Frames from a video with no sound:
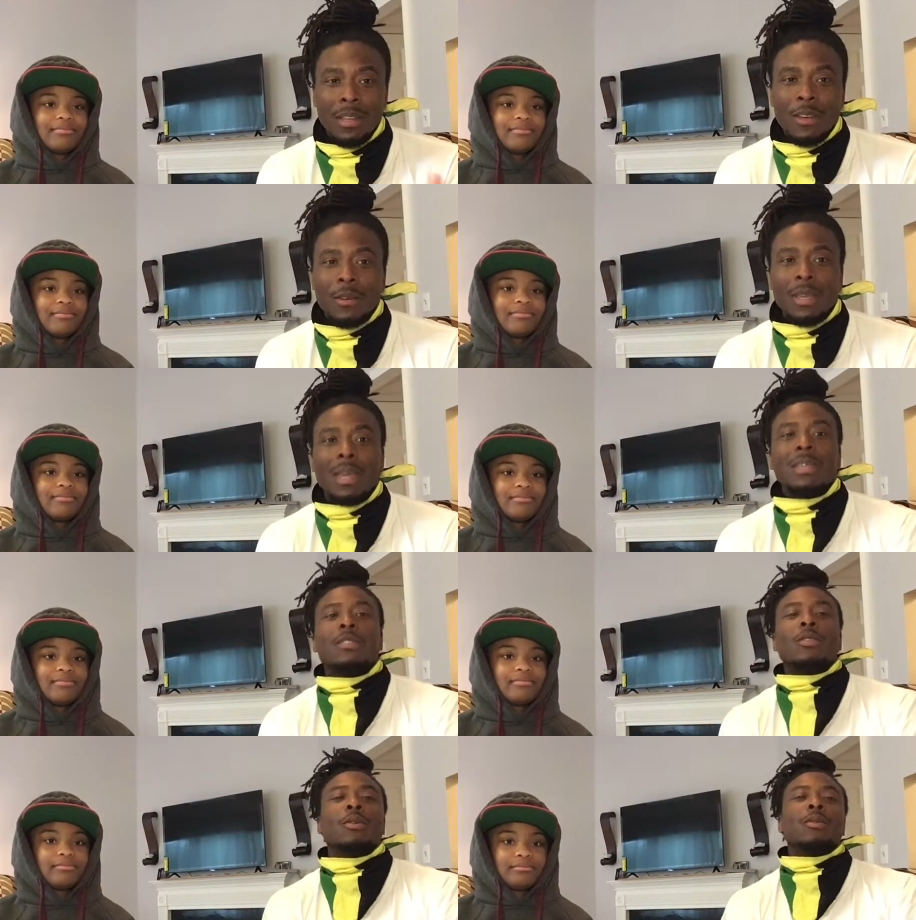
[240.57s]
Speaker 1: Okay,
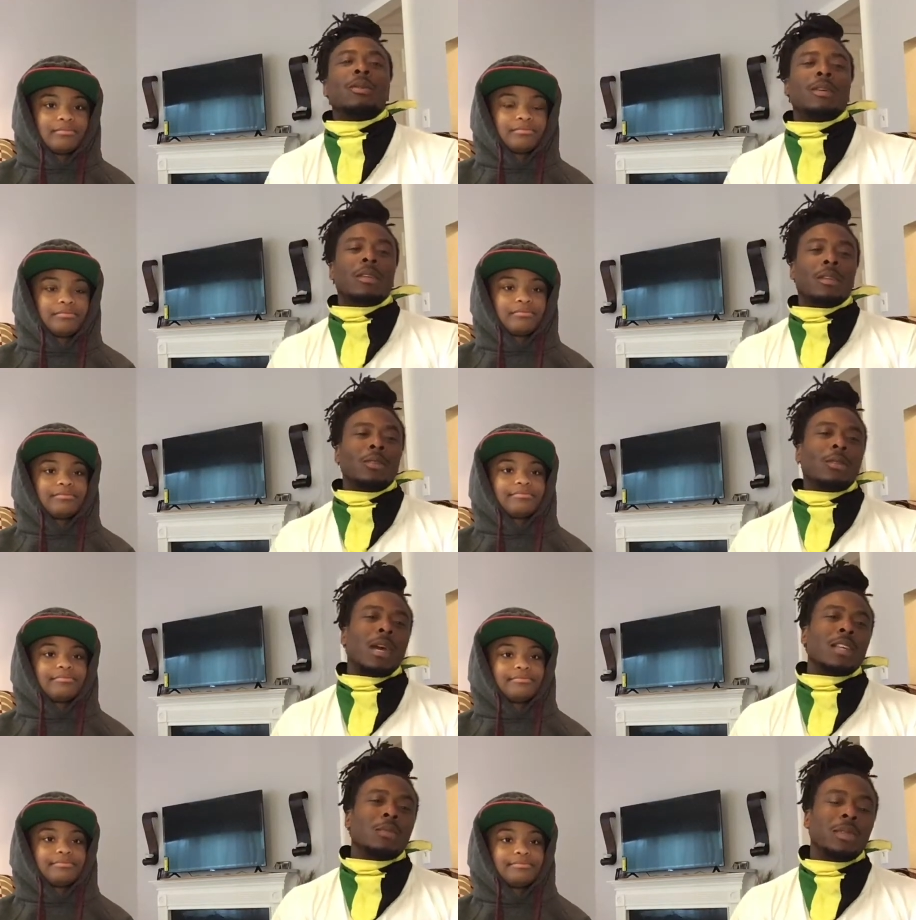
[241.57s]
so you
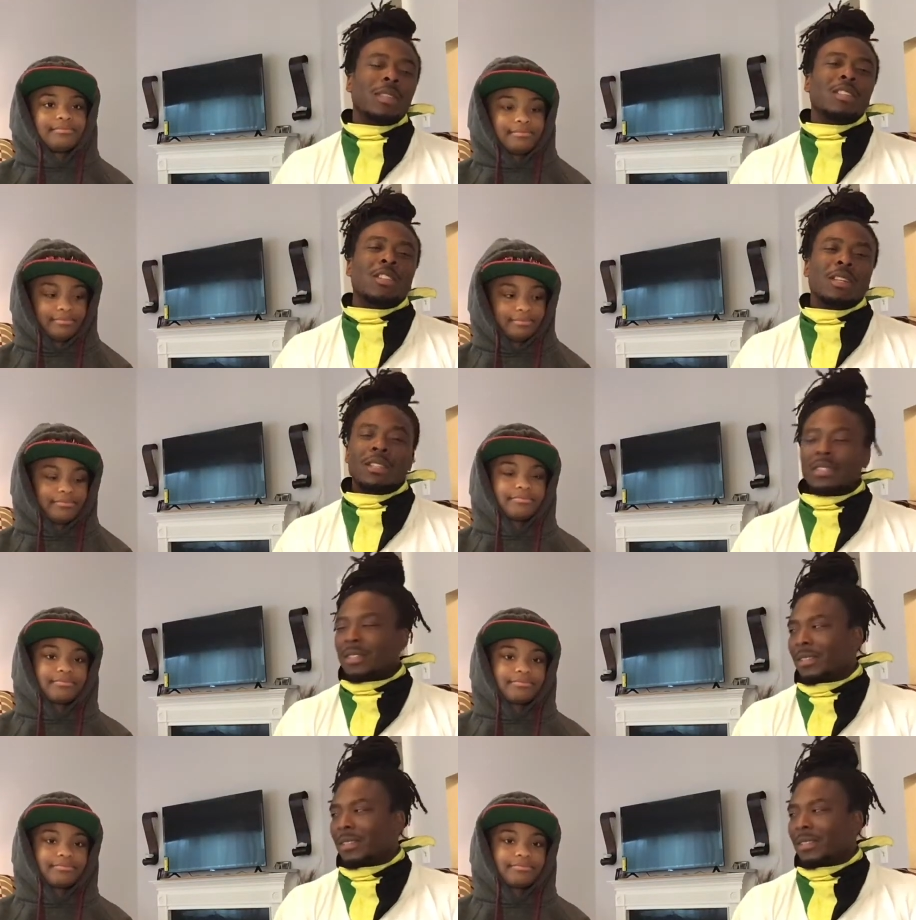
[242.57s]
guys be the judge.